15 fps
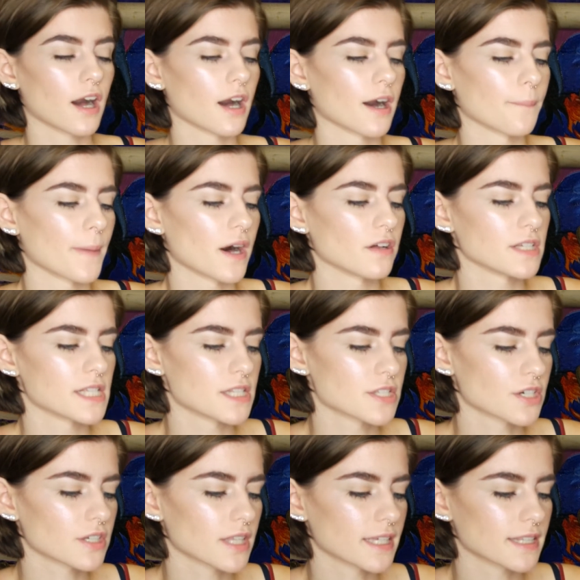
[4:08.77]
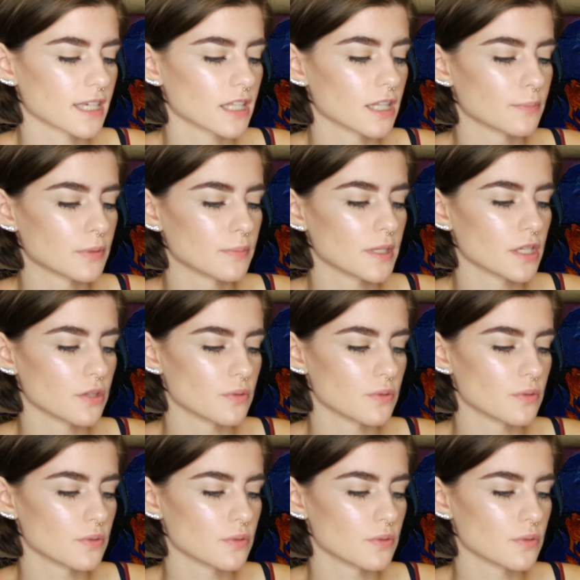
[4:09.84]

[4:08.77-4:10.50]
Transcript: Um, I'll insert like the clip of me